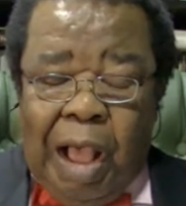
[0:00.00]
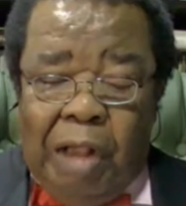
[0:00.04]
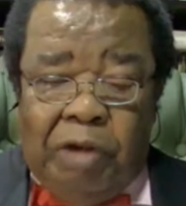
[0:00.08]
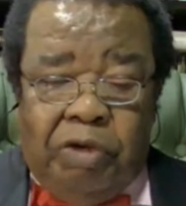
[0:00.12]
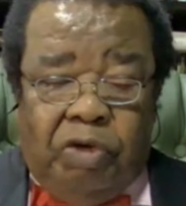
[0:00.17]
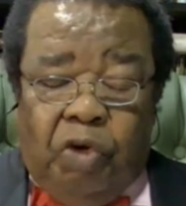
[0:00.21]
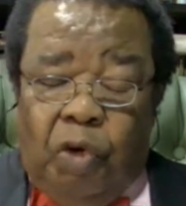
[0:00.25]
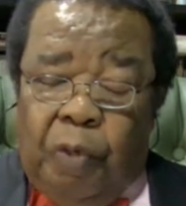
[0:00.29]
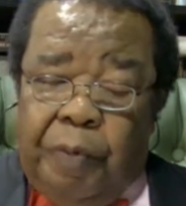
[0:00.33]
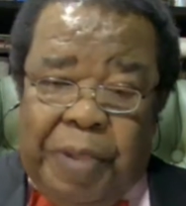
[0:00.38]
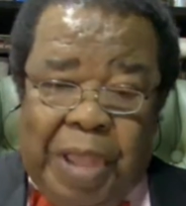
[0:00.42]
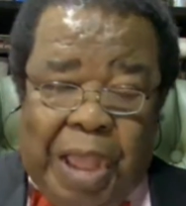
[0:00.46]

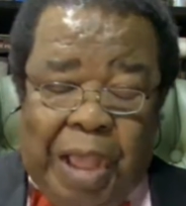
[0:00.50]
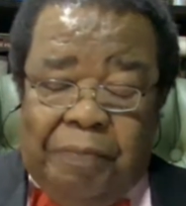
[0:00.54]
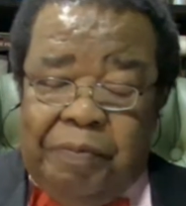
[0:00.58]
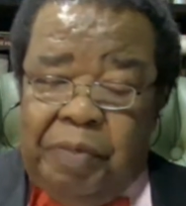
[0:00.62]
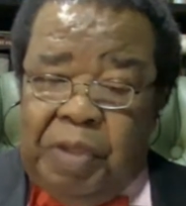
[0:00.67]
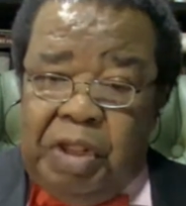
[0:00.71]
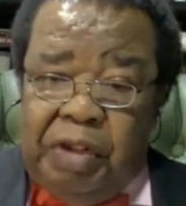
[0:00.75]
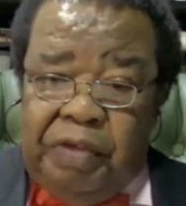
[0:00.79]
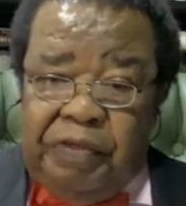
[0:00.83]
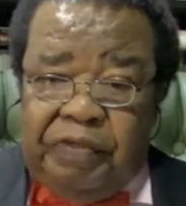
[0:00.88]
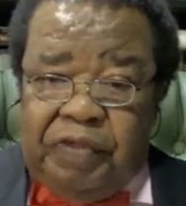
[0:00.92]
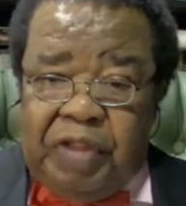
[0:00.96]
And you'll be
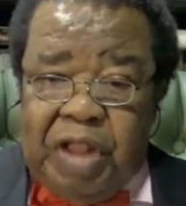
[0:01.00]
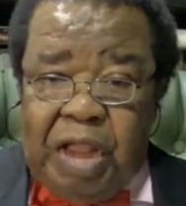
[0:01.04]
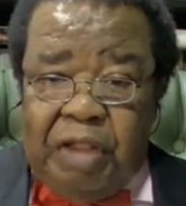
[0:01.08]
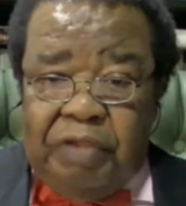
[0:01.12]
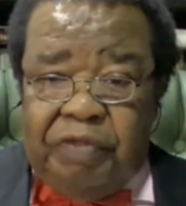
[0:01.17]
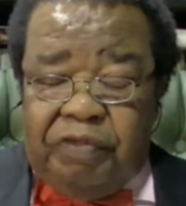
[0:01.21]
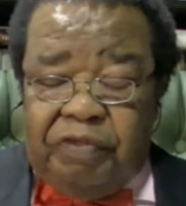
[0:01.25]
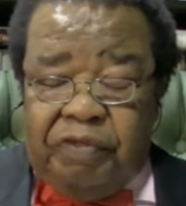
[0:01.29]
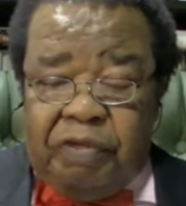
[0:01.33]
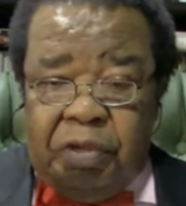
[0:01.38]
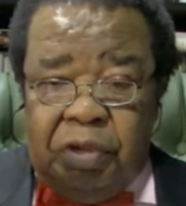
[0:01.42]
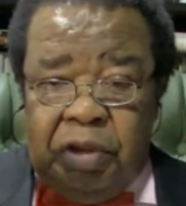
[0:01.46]
amazed
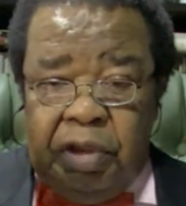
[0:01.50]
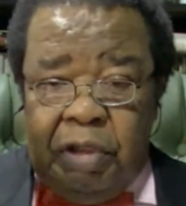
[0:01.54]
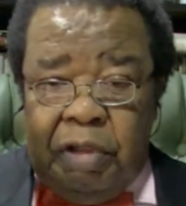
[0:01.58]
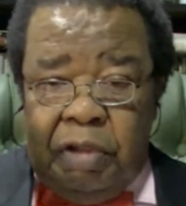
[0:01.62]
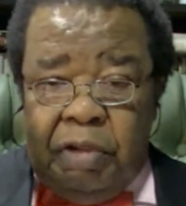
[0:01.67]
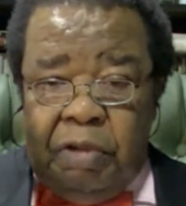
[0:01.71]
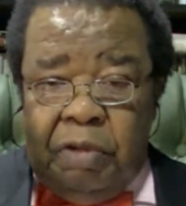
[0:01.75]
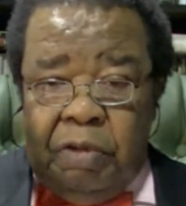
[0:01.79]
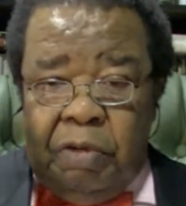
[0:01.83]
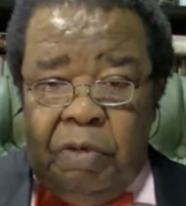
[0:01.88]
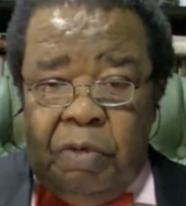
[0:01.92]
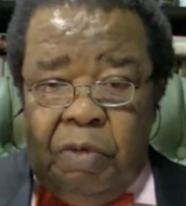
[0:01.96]
that
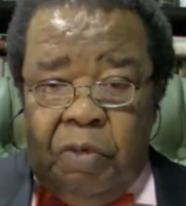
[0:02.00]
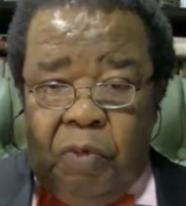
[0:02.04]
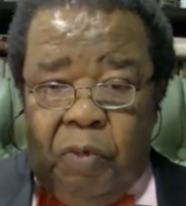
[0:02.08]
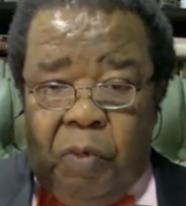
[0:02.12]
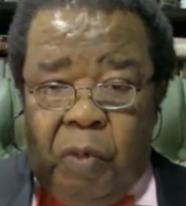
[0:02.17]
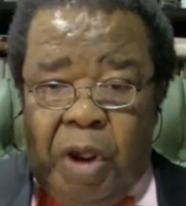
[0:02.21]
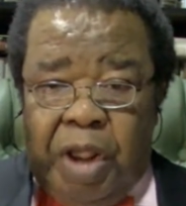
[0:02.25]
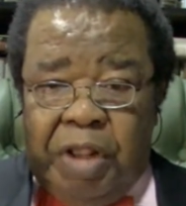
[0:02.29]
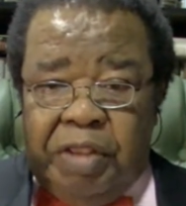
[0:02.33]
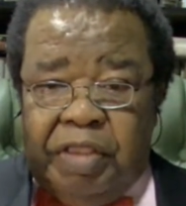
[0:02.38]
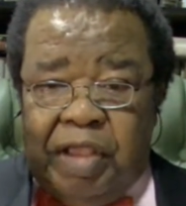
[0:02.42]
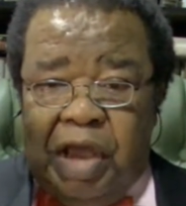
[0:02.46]

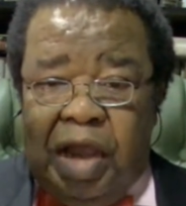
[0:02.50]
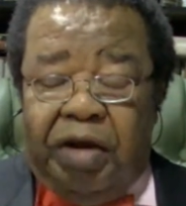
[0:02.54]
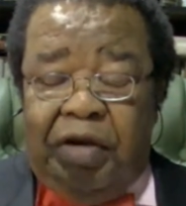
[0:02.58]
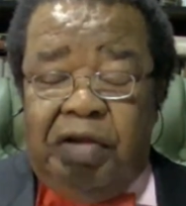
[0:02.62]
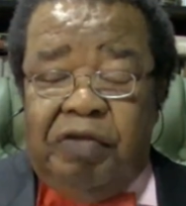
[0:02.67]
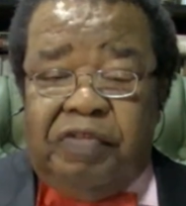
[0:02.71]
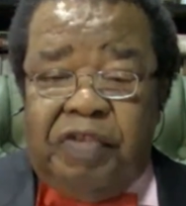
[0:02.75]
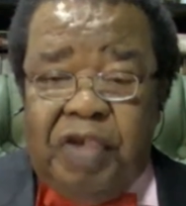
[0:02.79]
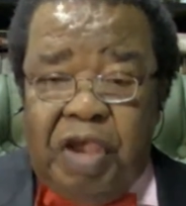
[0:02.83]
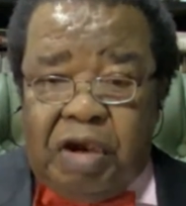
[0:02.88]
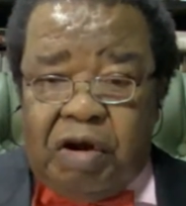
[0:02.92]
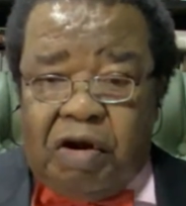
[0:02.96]
when
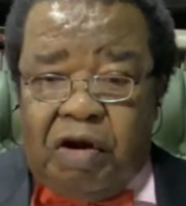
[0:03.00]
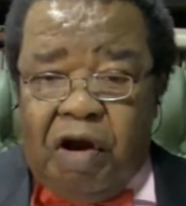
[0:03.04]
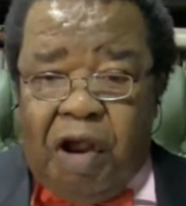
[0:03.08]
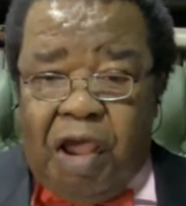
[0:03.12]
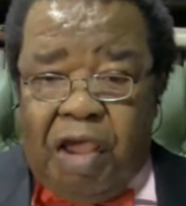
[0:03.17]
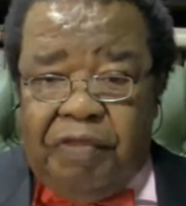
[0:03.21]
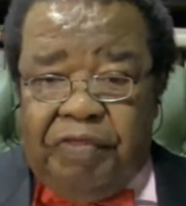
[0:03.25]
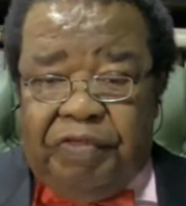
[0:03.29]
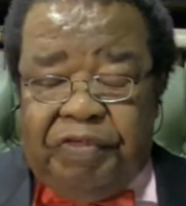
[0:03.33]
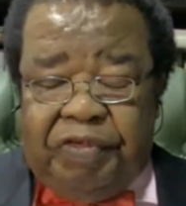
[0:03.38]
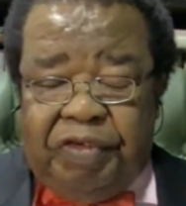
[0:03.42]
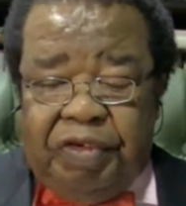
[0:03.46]
there is a
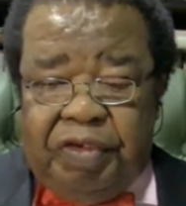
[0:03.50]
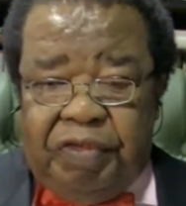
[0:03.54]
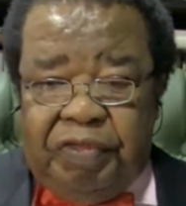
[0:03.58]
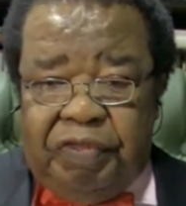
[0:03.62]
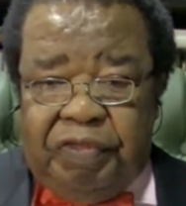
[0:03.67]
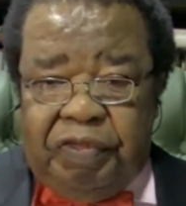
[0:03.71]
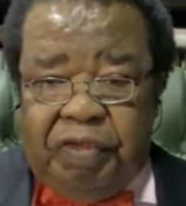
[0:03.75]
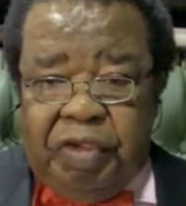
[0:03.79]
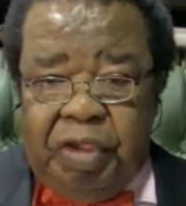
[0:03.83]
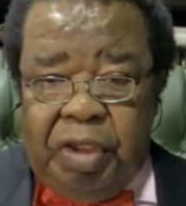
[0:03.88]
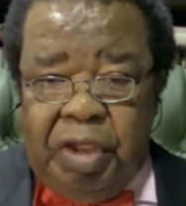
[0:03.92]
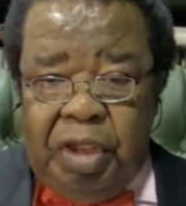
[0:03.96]

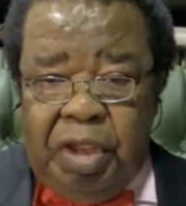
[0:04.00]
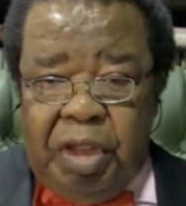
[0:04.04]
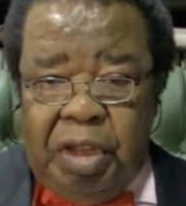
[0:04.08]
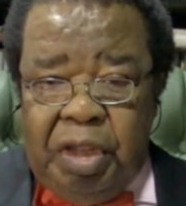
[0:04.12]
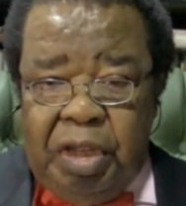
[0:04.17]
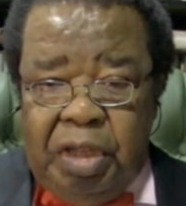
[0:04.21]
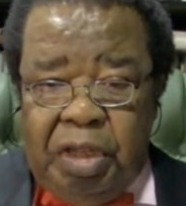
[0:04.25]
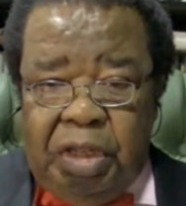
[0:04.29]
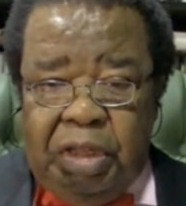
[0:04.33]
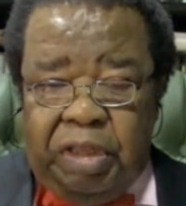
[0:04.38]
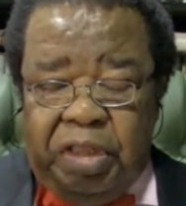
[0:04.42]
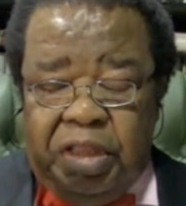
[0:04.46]
crisis
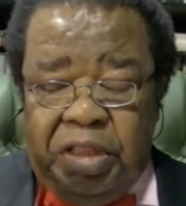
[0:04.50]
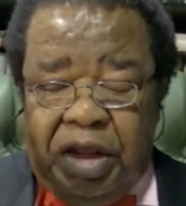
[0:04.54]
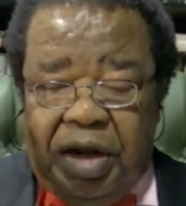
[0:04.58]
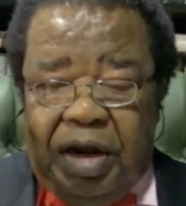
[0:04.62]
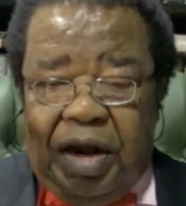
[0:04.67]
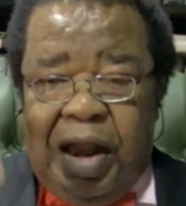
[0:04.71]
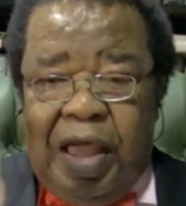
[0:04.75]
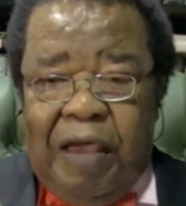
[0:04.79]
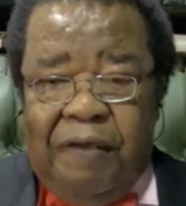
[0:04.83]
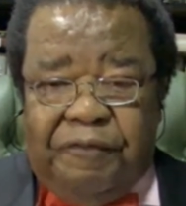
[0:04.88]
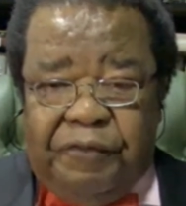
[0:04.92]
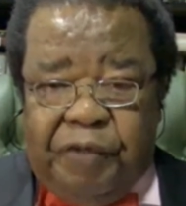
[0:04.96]
in
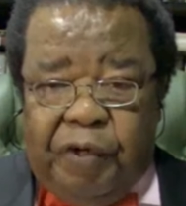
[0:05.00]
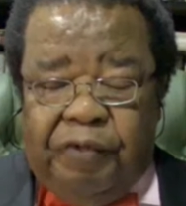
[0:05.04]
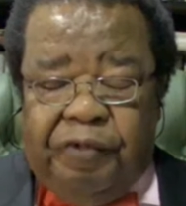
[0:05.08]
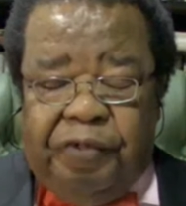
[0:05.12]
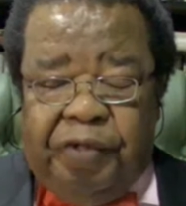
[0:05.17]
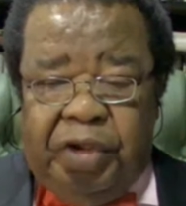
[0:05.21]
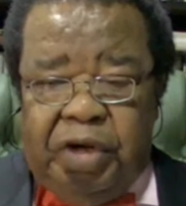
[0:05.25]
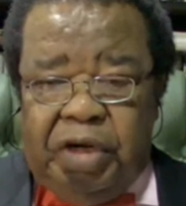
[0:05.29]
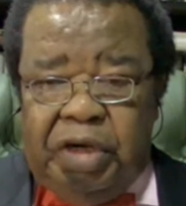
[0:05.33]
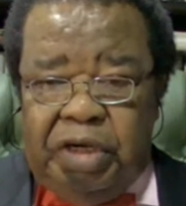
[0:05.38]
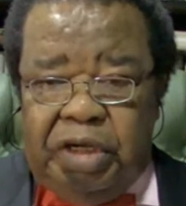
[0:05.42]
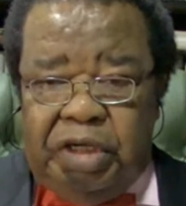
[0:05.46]
the life
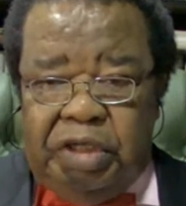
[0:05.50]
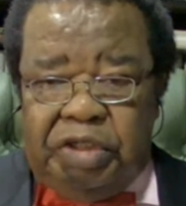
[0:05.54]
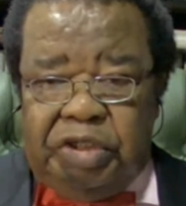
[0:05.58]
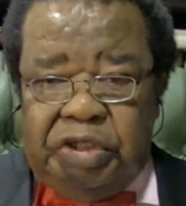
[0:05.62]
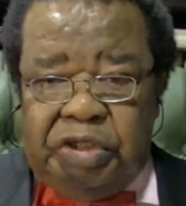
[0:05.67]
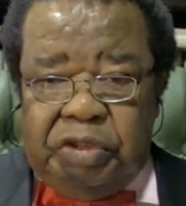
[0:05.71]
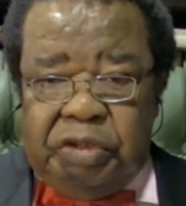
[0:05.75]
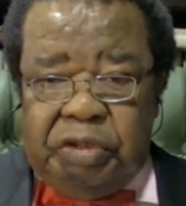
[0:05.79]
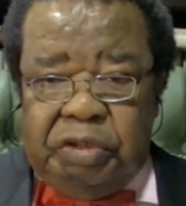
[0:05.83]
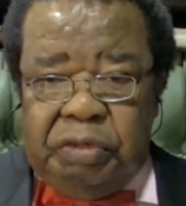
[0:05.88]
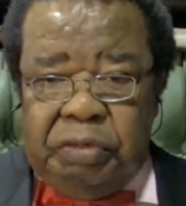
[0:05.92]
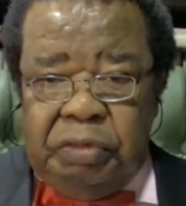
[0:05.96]
of a
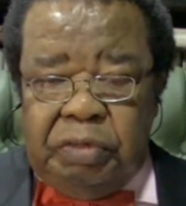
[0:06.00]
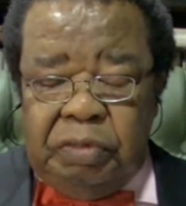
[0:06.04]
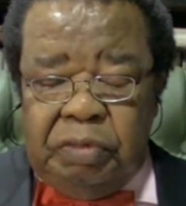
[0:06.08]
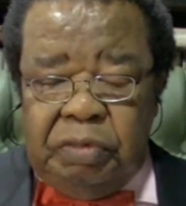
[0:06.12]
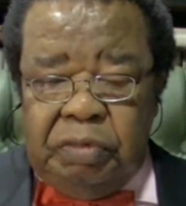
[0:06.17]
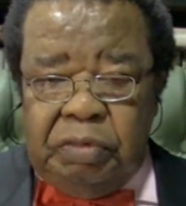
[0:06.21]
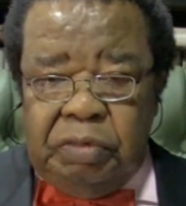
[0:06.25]
nation,